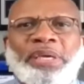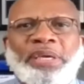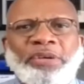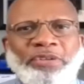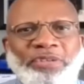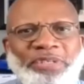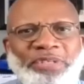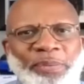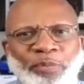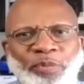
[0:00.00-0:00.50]
you
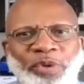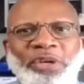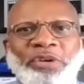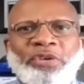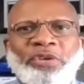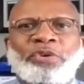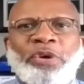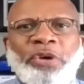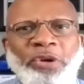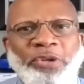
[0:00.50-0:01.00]
kill someone
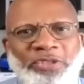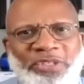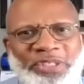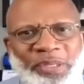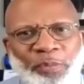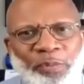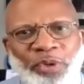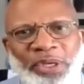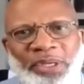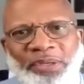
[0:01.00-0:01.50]
or you hurt
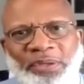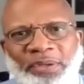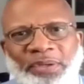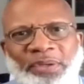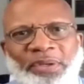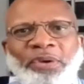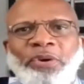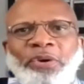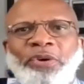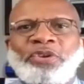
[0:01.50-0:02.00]
someone
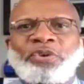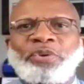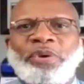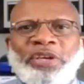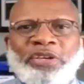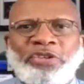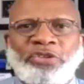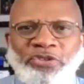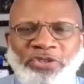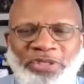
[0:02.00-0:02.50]
or you
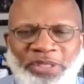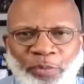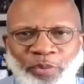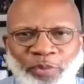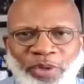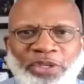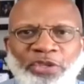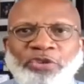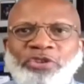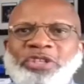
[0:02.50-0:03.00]
injure
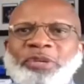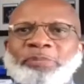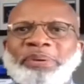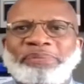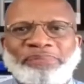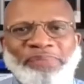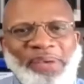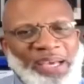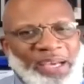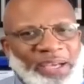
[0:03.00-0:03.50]
someone, you should
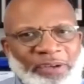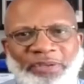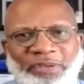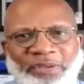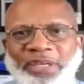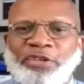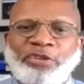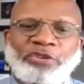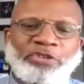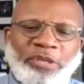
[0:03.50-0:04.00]
be
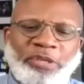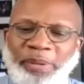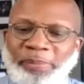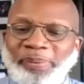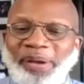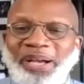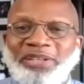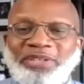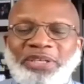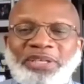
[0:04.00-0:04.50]
fired and you should
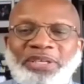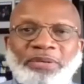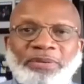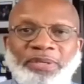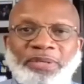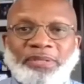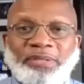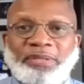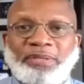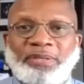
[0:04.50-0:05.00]
be
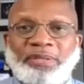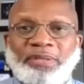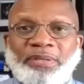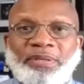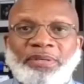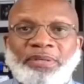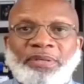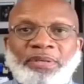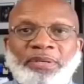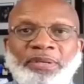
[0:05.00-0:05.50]
prosecuted.
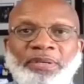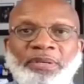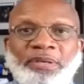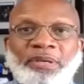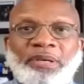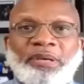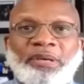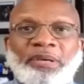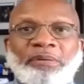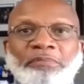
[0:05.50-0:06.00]

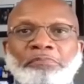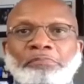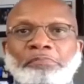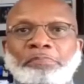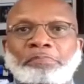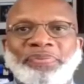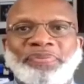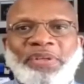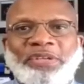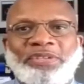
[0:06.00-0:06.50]

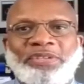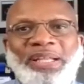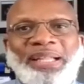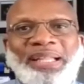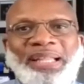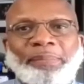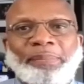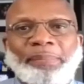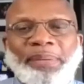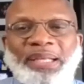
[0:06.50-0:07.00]
But there's a
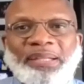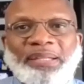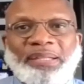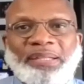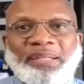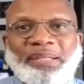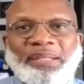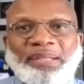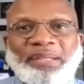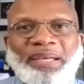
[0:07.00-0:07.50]
limit.
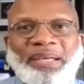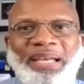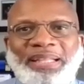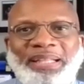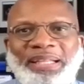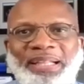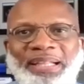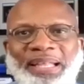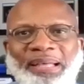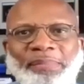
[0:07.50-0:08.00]

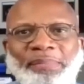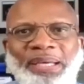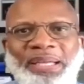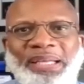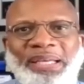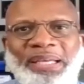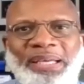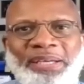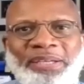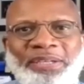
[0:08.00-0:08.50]
And the
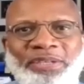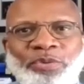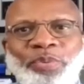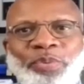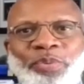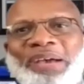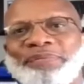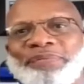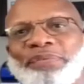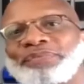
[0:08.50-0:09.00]
limit is
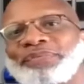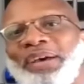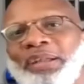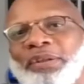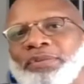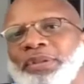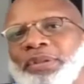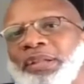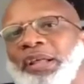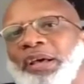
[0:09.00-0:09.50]
we have to
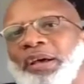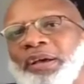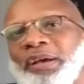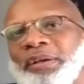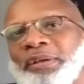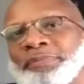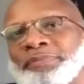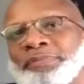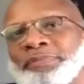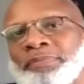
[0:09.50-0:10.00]
follow the law.